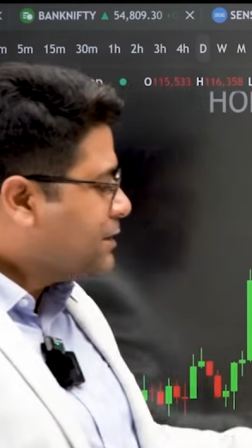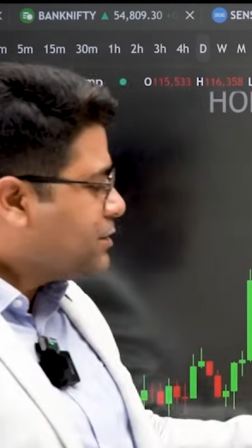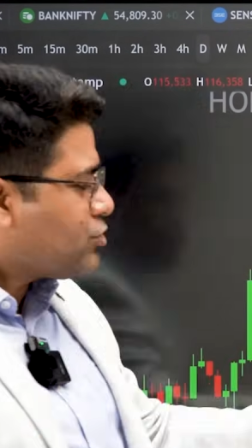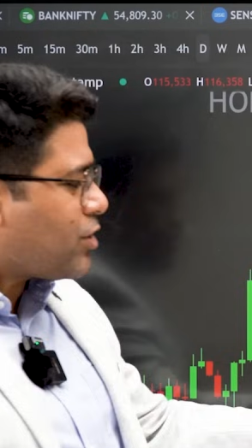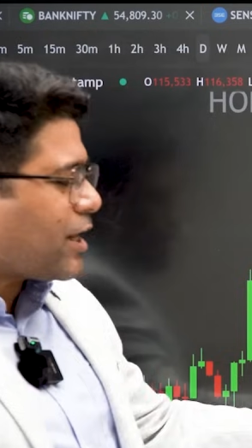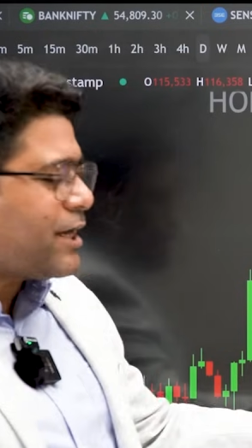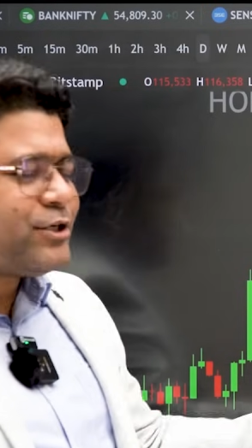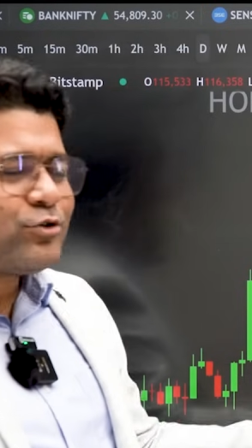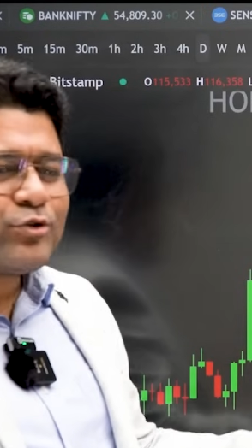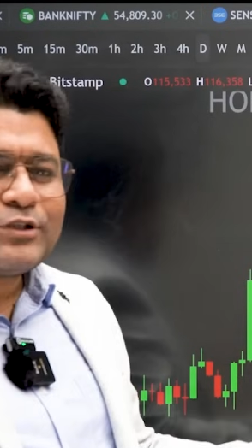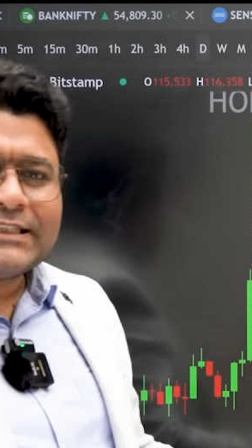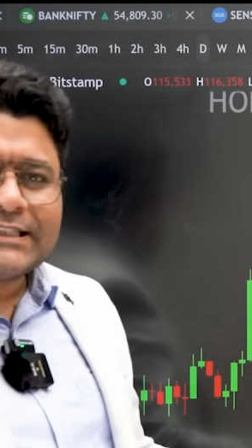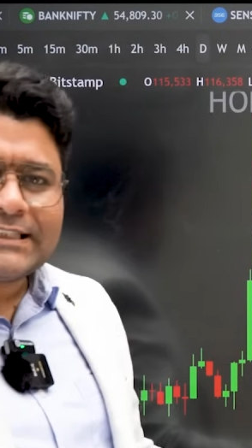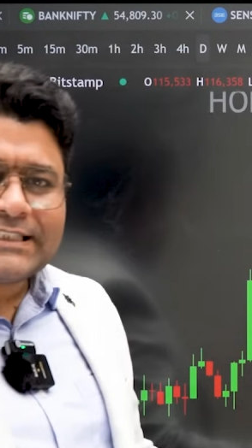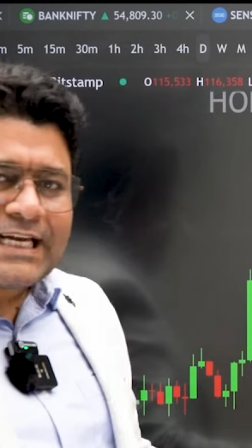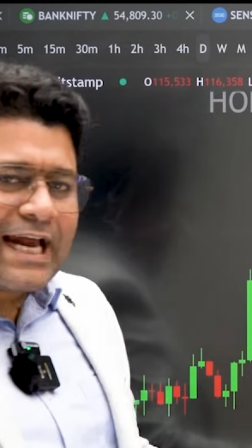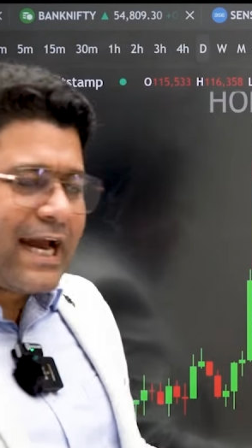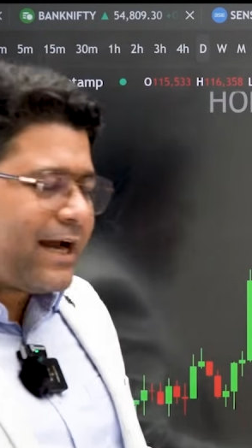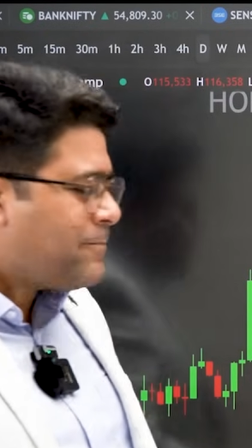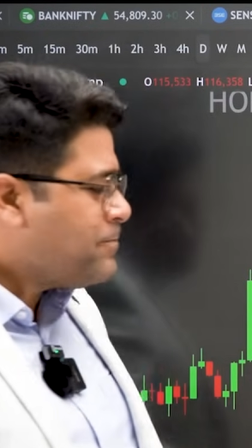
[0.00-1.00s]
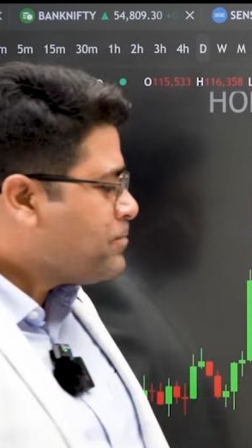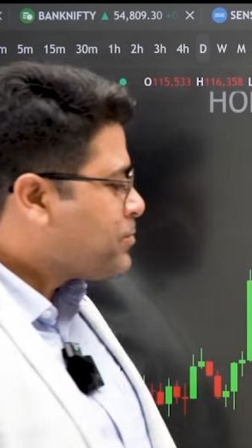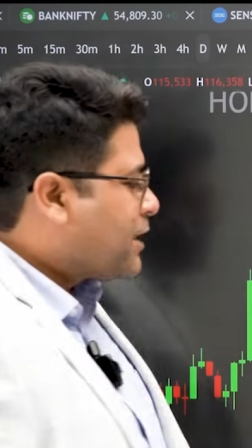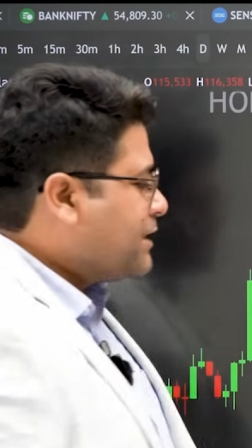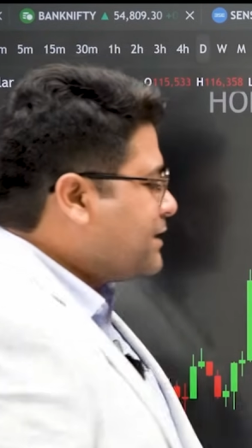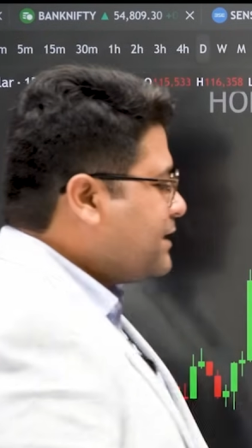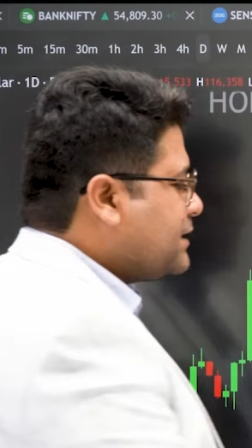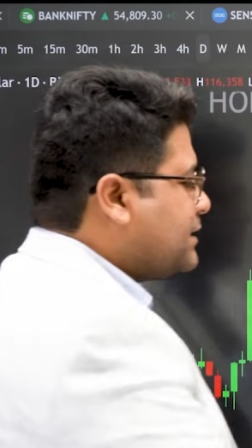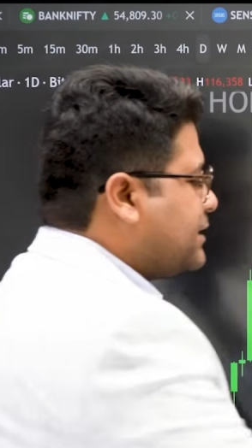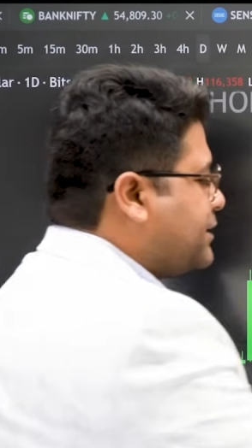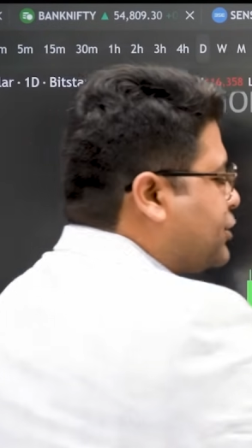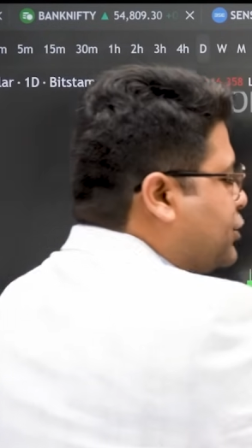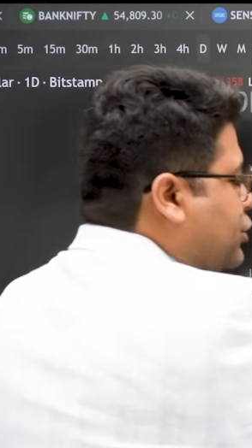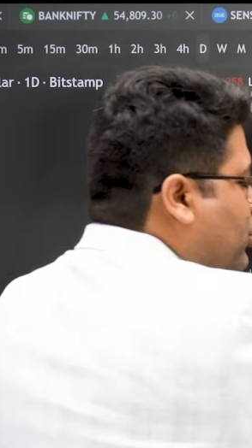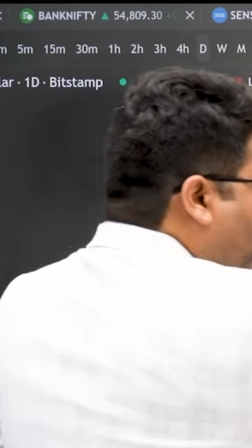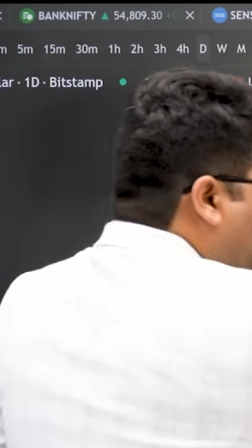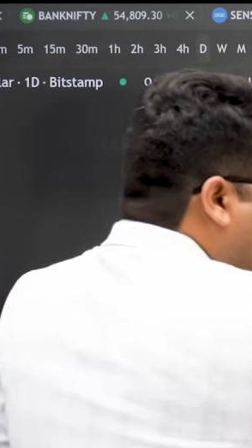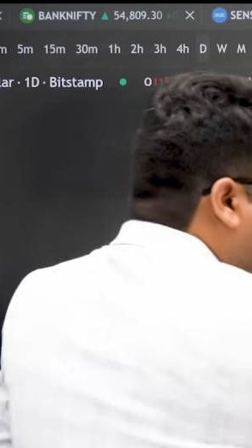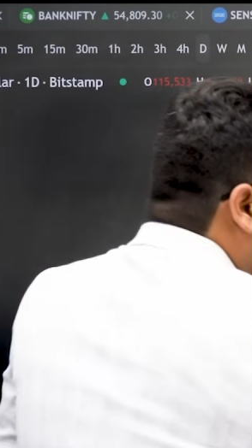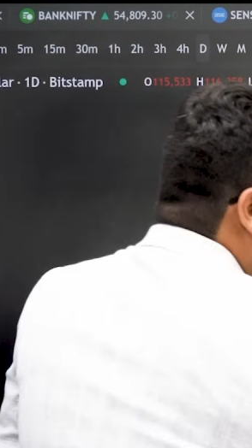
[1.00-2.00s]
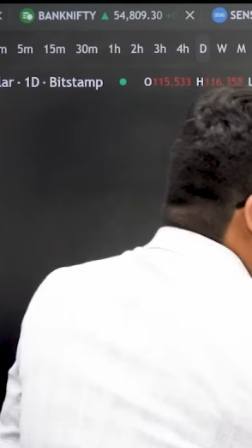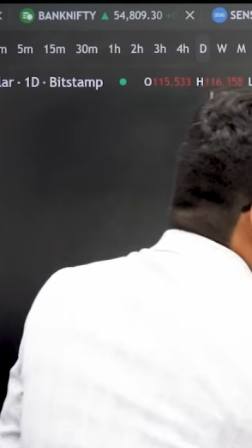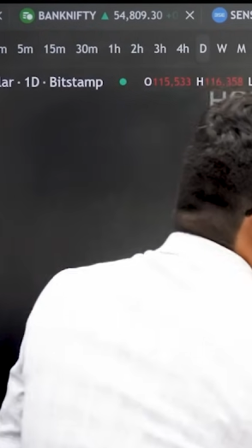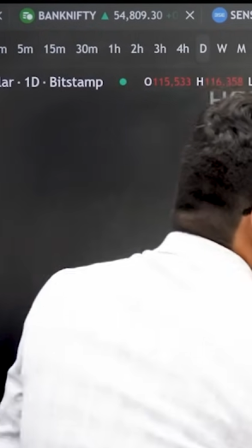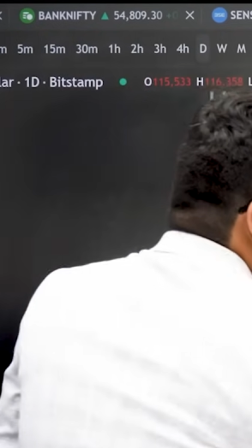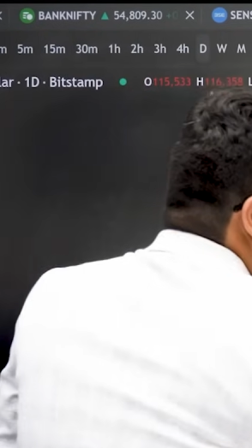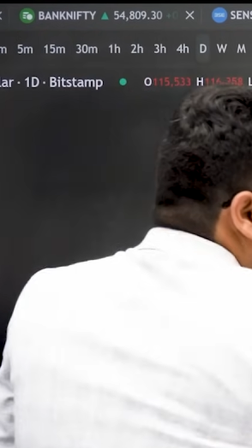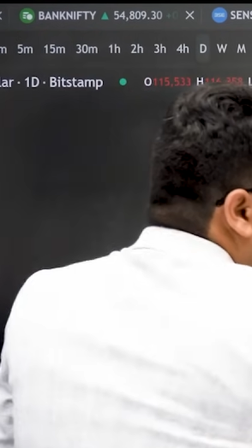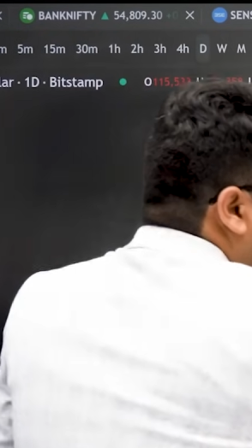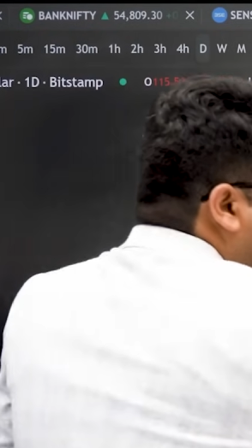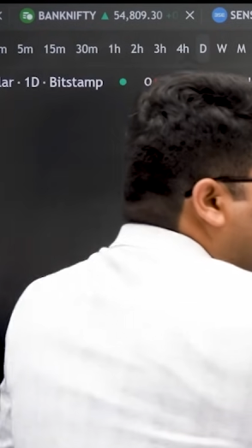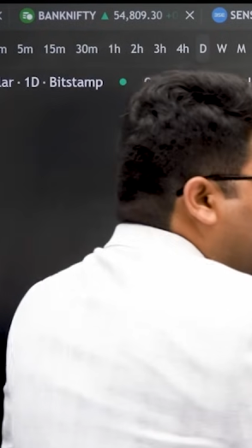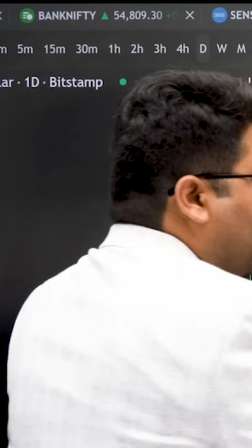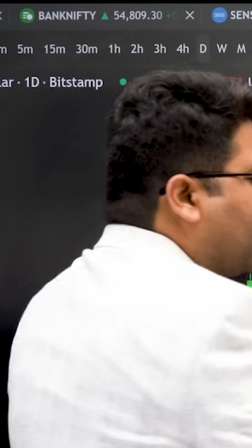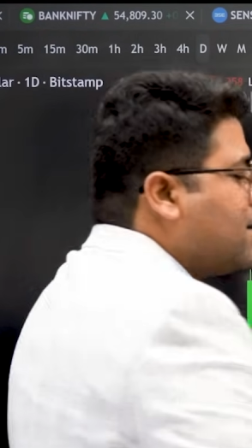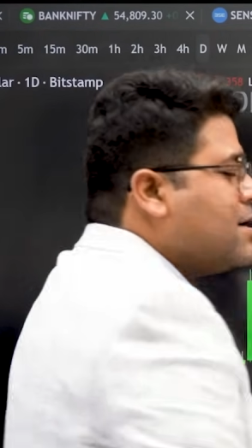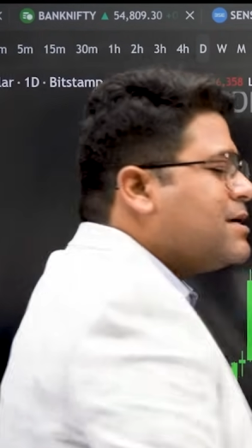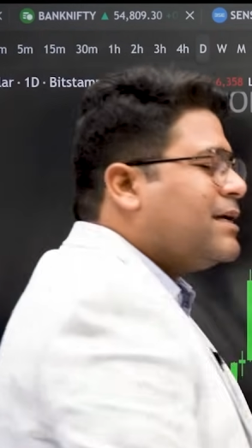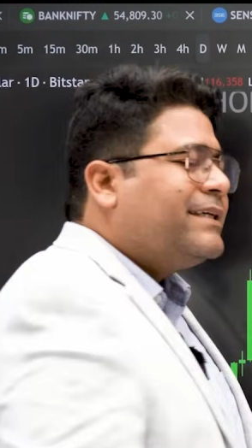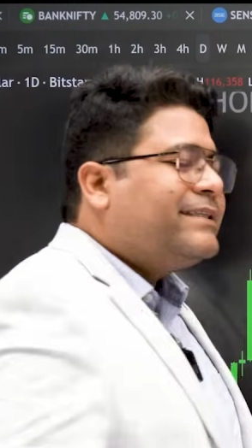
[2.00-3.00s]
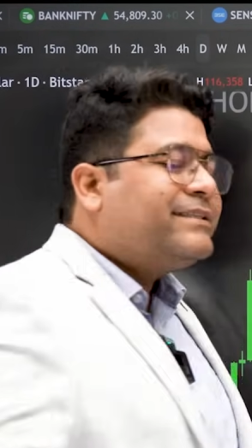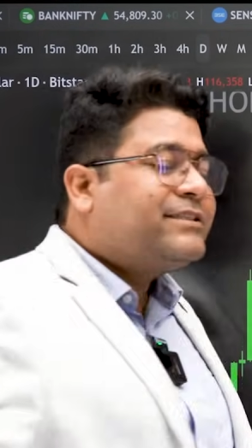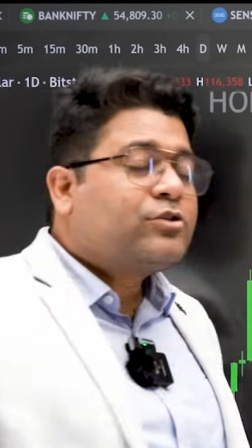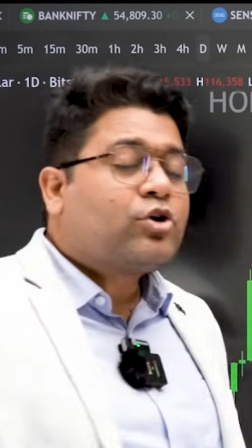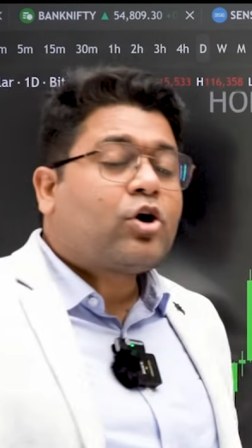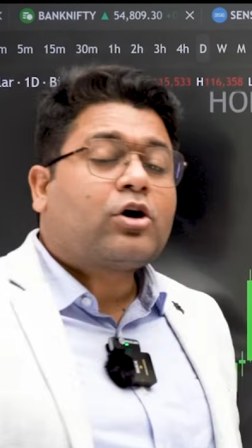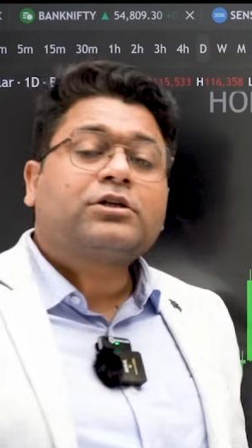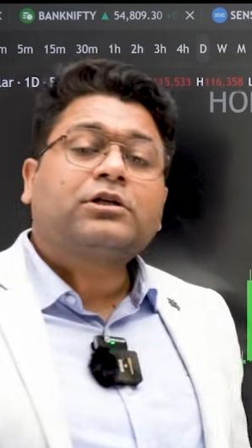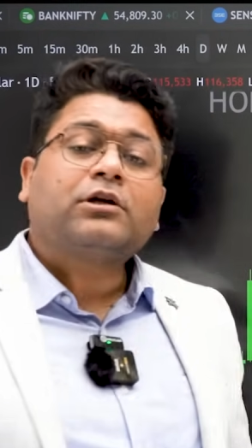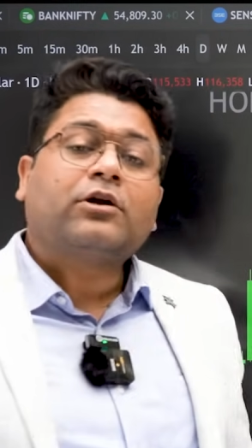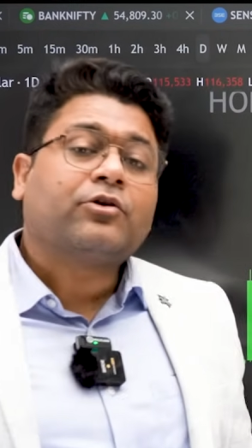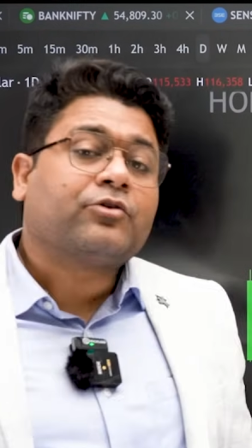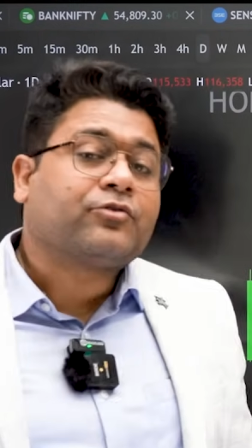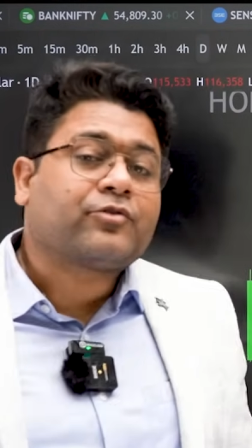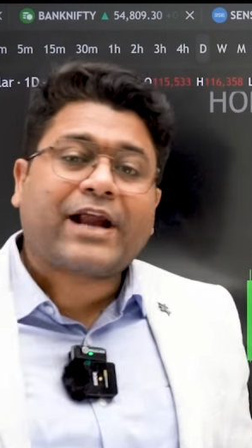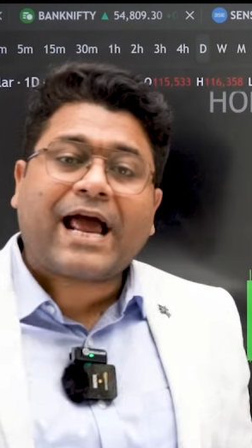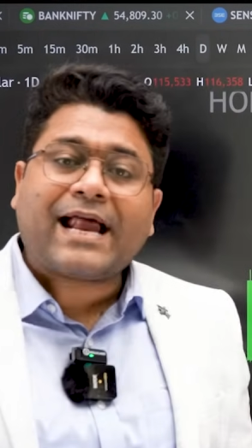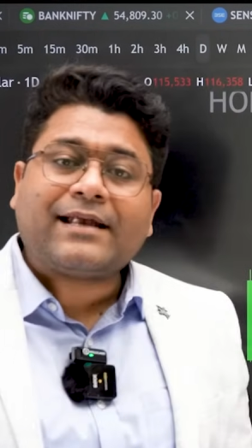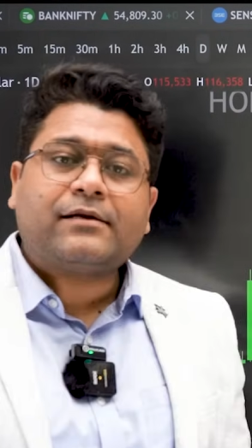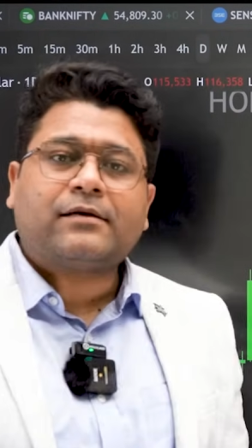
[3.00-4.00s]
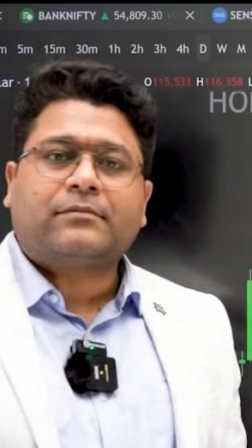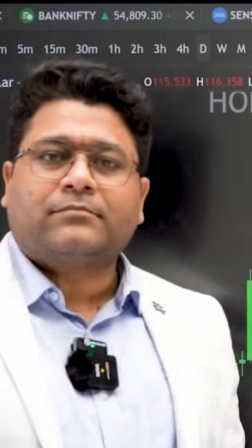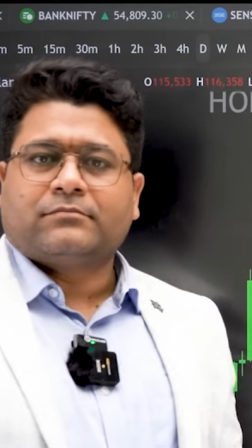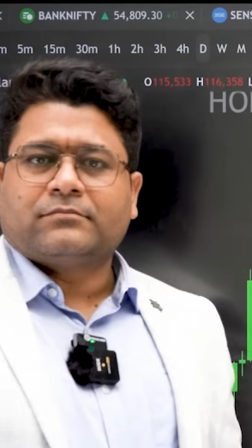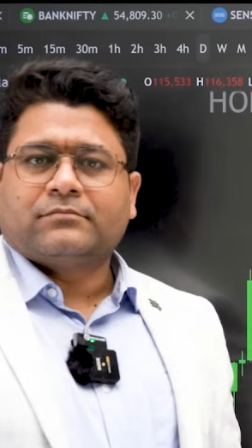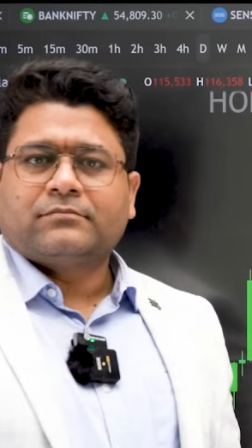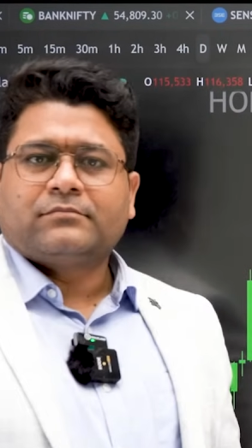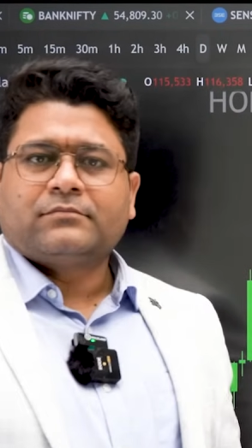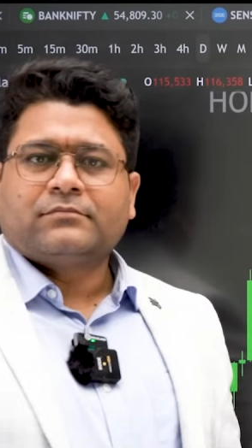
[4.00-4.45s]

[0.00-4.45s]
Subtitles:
try to understand this stop loss phenomena is not random.